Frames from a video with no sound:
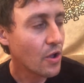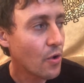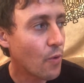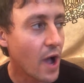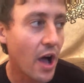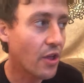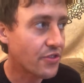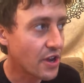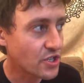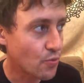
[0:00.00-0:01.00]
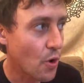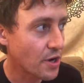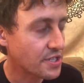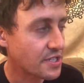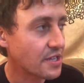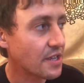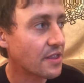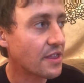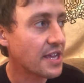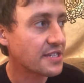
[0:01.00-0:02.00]
well, there's worse
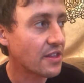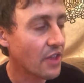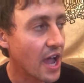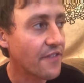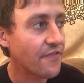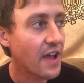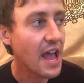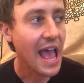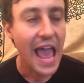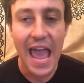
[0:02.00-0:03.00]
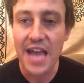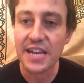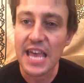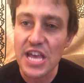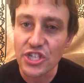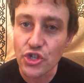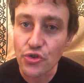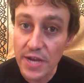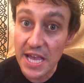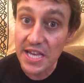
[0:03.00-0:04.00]
things in life, and
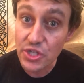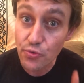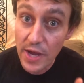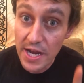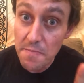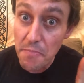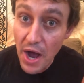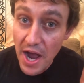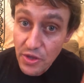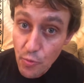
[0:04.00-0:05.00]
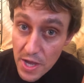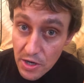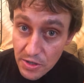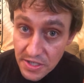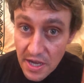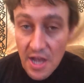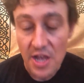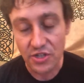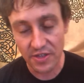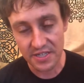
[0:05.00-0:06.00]
history is written by the winners.
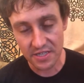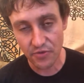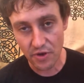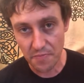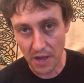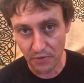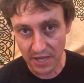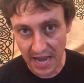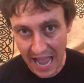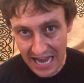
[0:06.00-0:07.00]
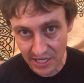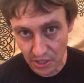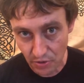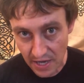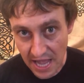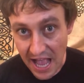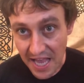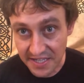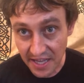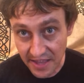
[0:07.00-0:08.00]
So this is the Republican attitude,
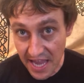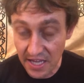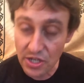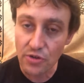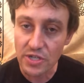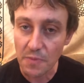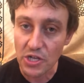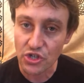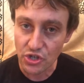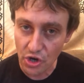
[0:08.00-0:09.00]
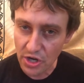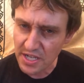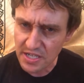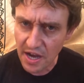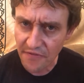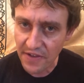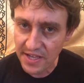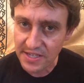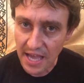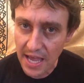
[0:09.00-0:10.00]
is that they can do as much dirty stuff
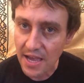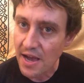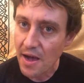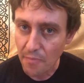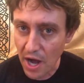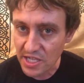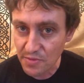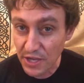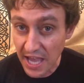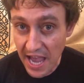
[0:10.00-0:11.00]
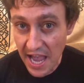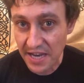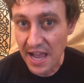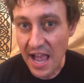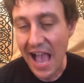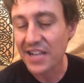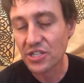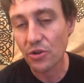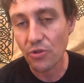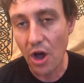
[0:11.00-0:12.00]
as they possibly can, and
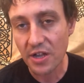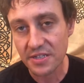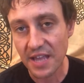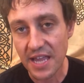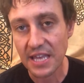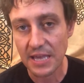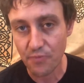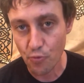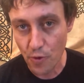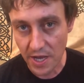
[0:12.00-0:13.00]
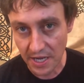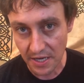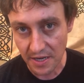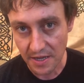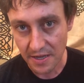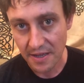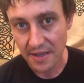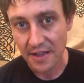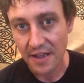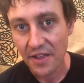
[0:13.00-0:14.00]
so long as they keep winning,
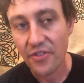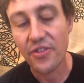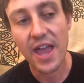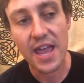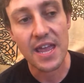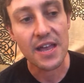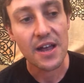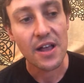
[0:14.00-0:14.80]
they,